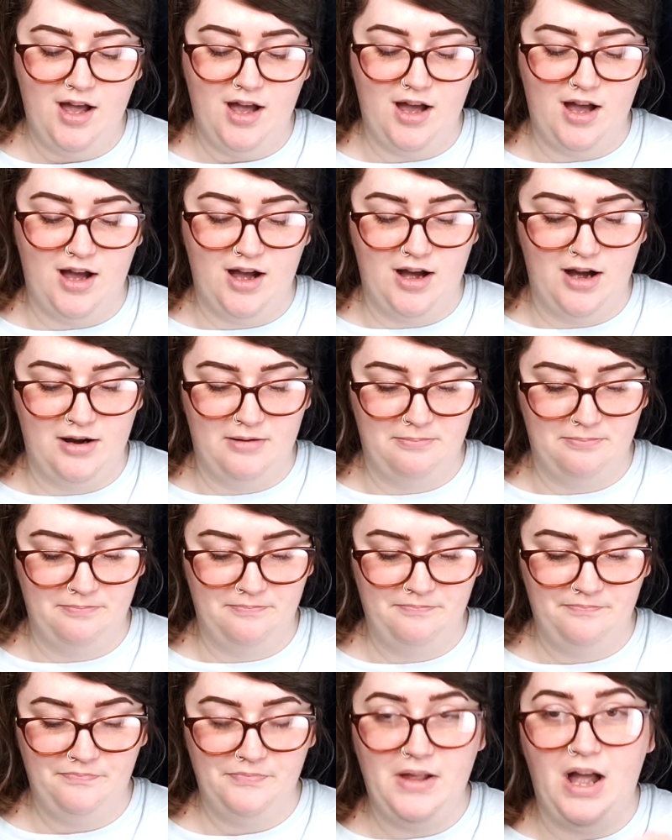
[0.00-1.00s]

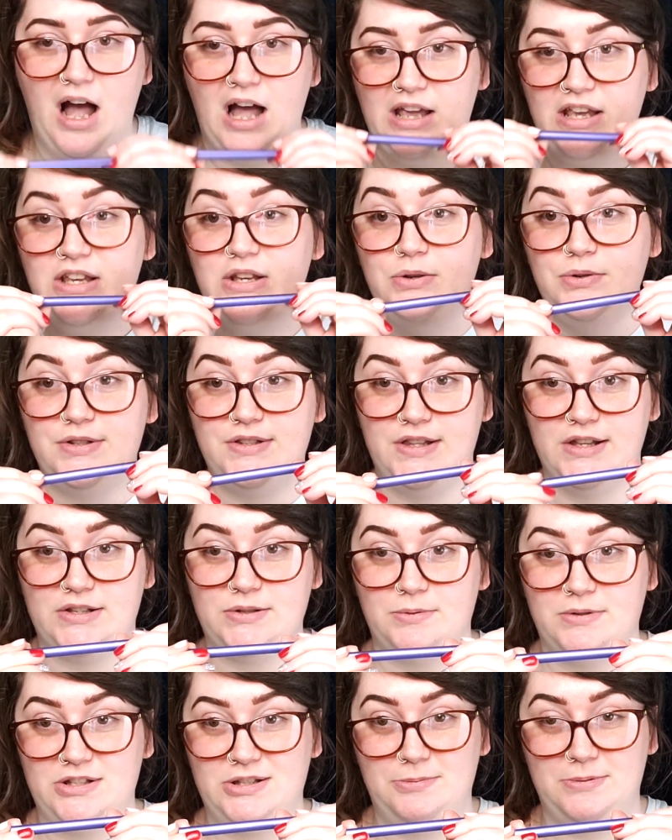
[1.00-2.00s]
I used this
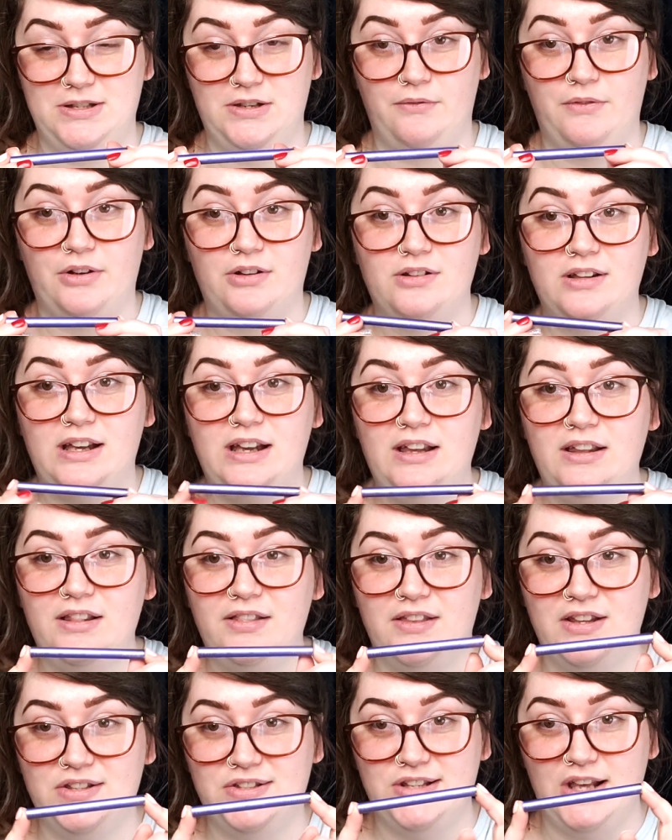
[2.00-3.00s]
one specifically,
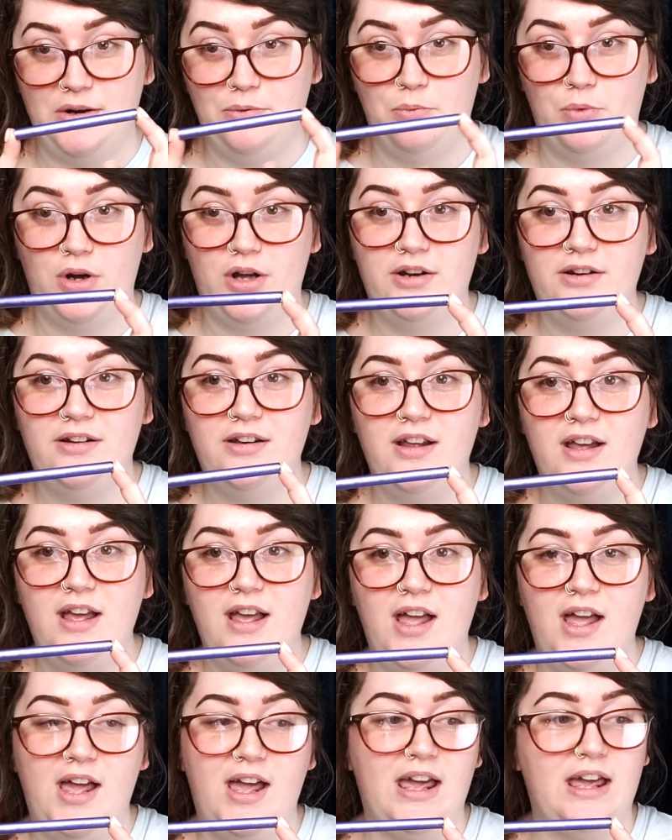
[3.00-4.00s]
the Zen one,
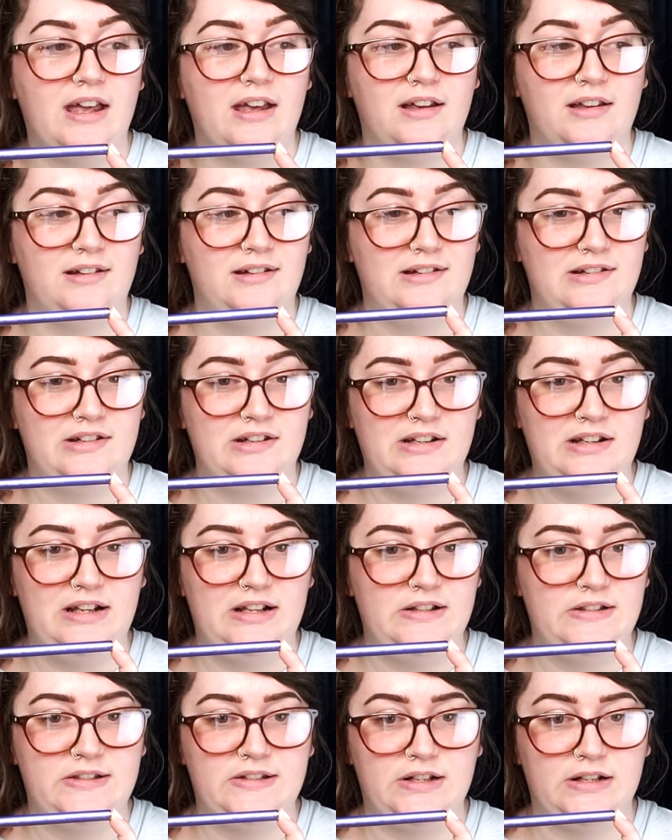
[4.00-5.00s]
and
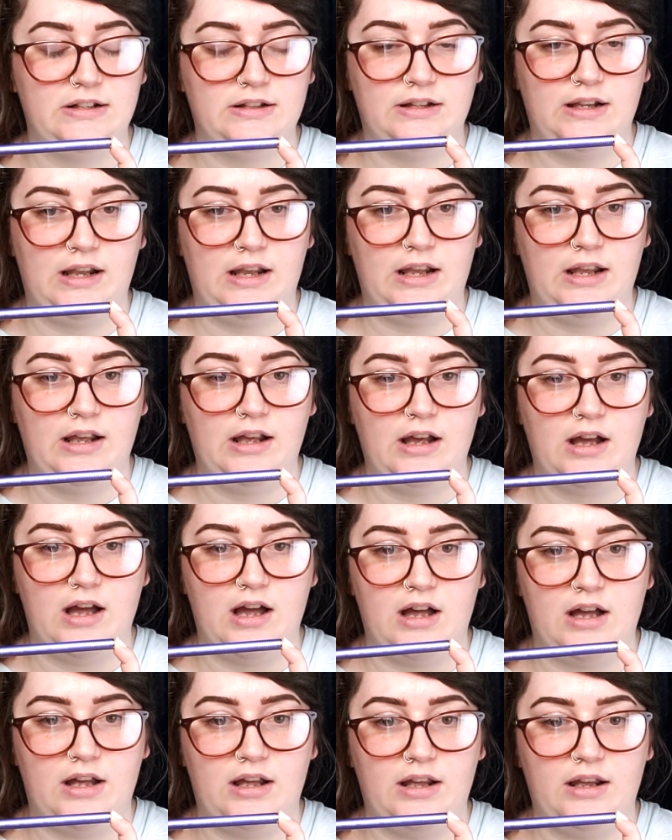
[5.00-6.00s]
instantly
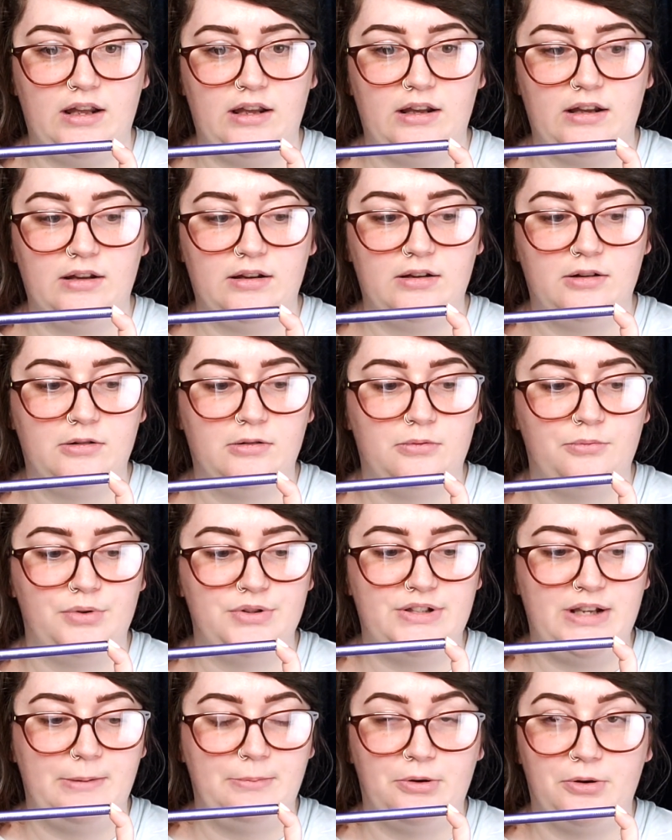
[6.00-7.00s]
I
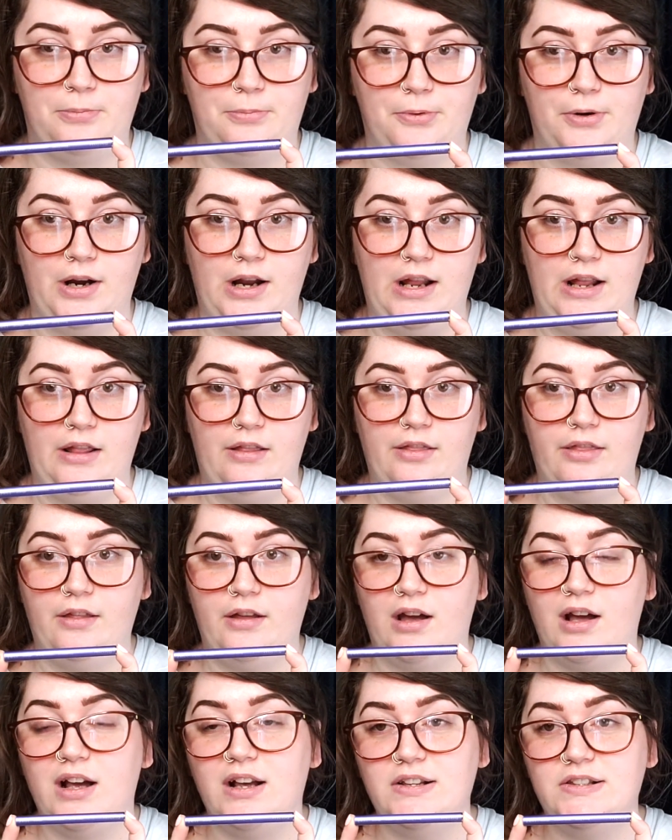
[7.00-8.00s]
was able to breathe.
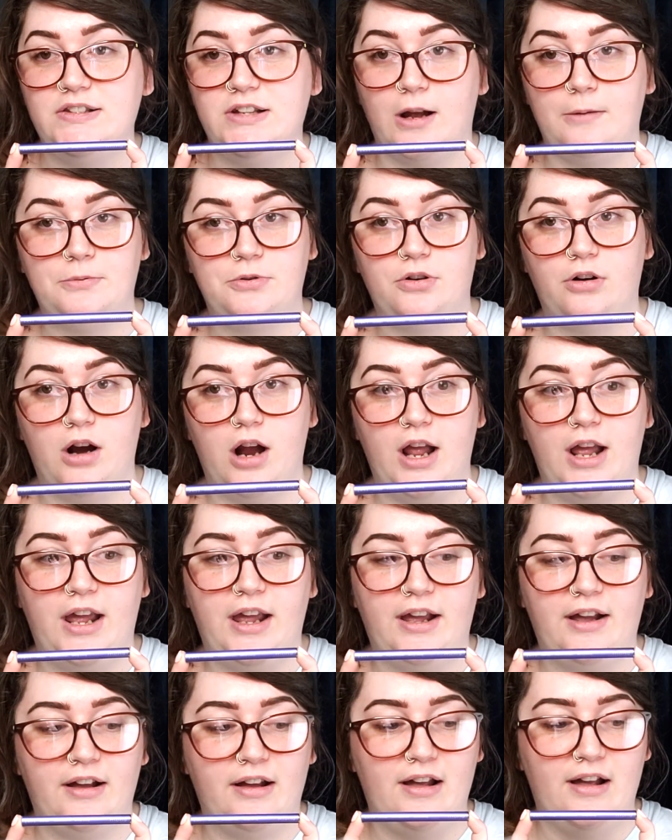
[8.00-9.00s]
I stopped
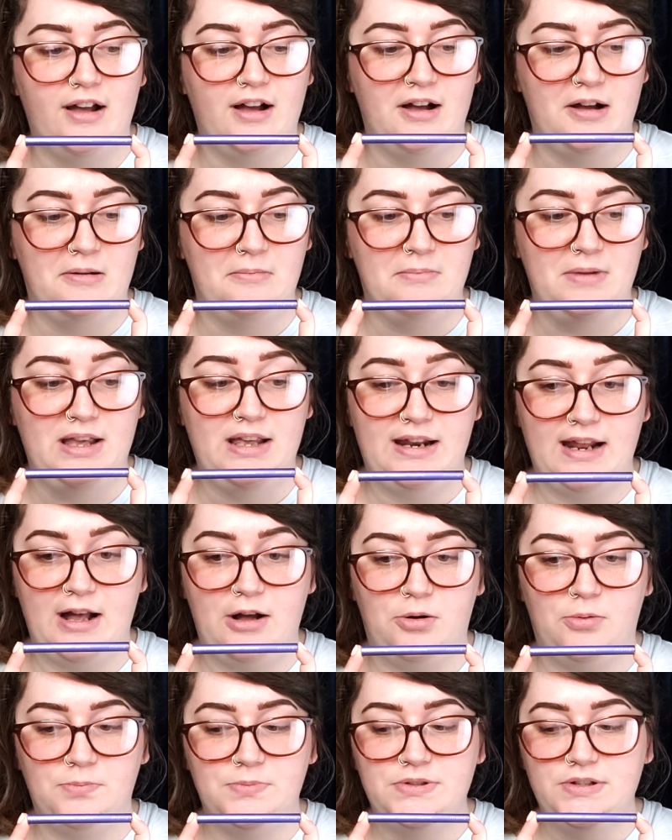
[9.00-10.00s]
crying. It
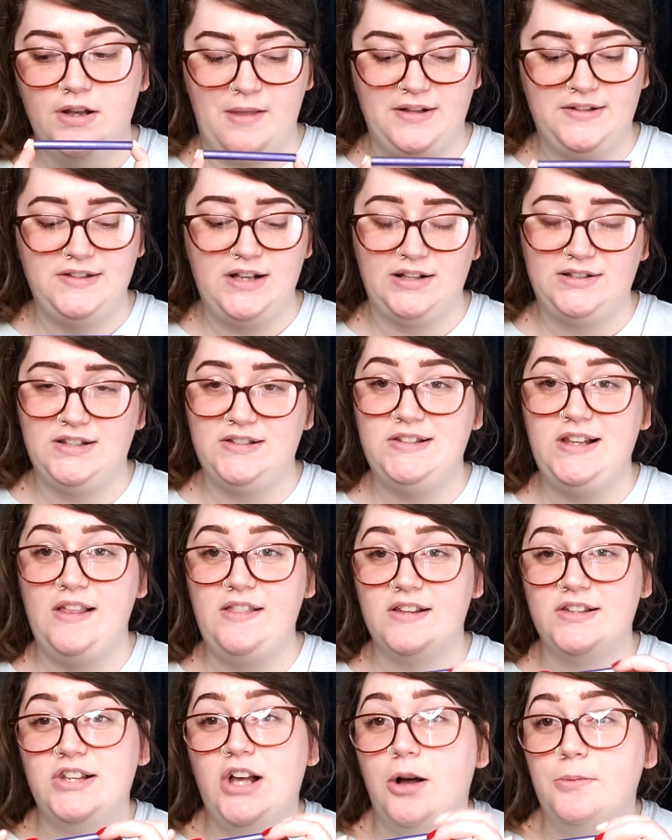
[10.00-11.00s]
helped. That's not to say
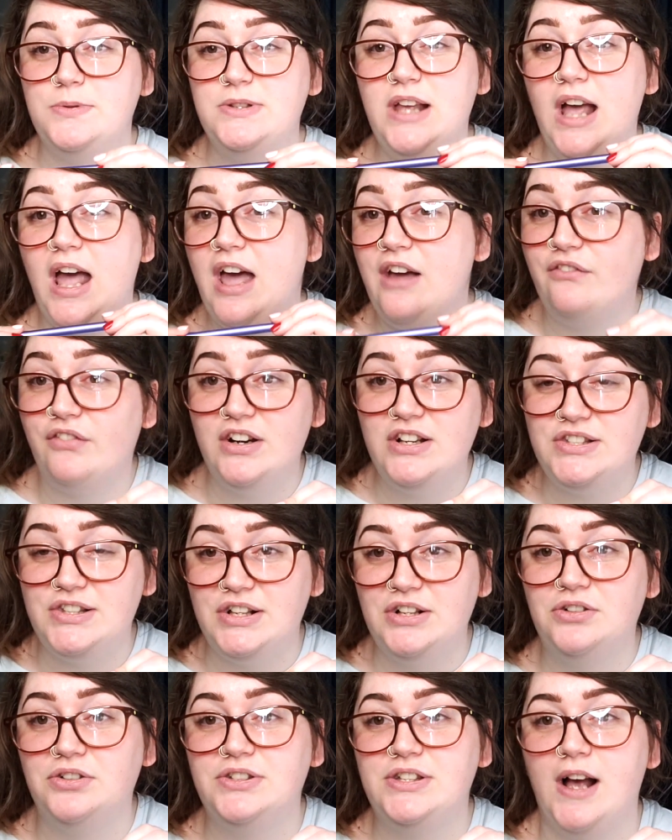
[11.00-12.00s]
this helps every
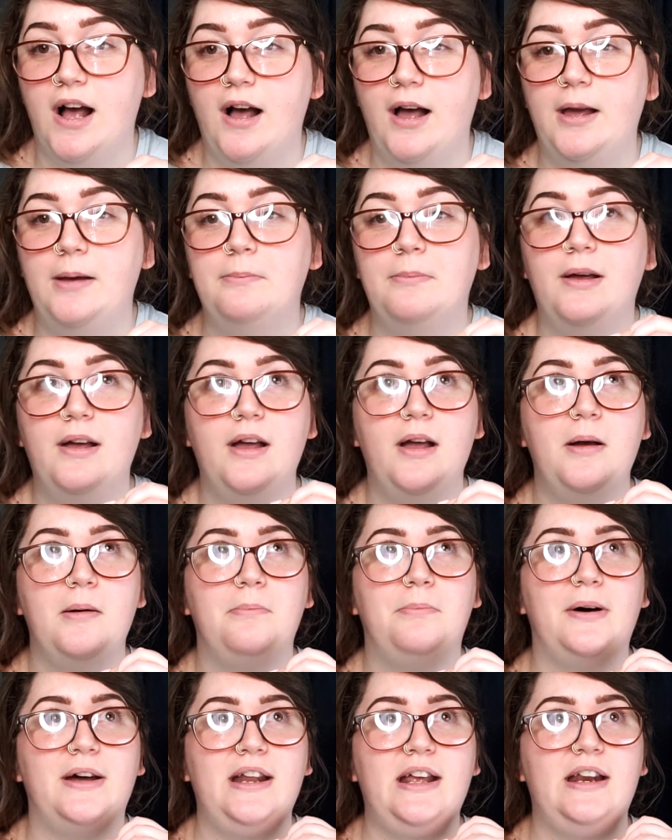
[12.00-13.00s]
single time,
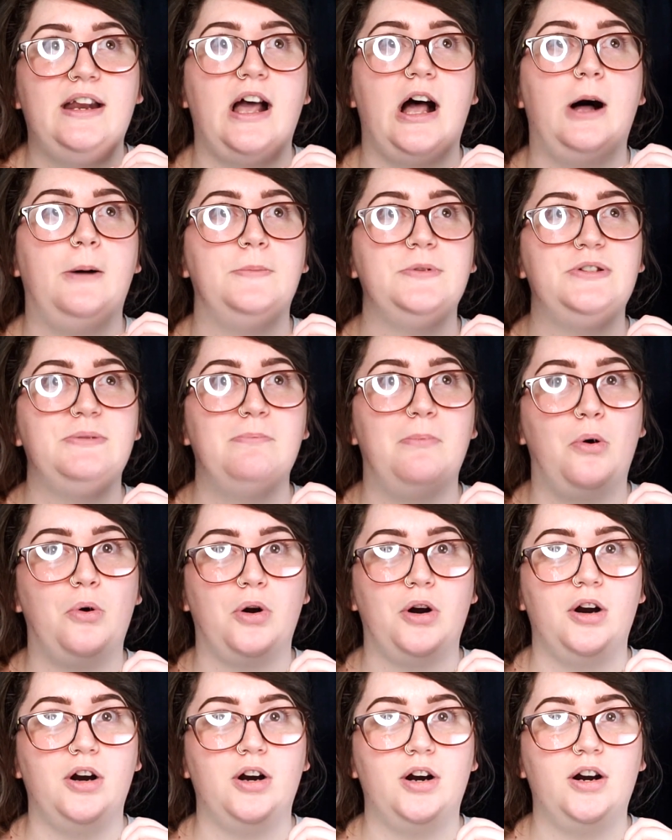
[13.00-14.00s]
but it helps
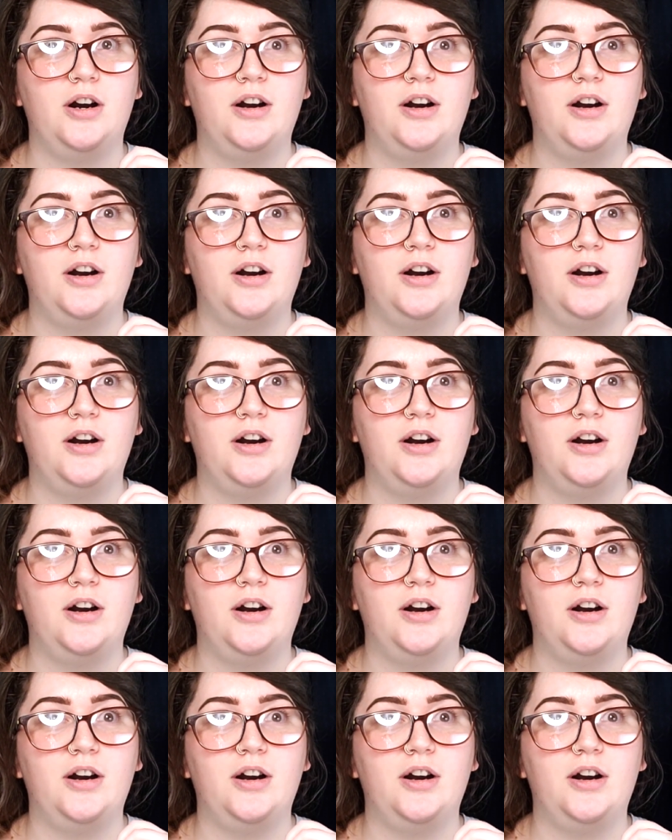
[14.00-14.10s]
more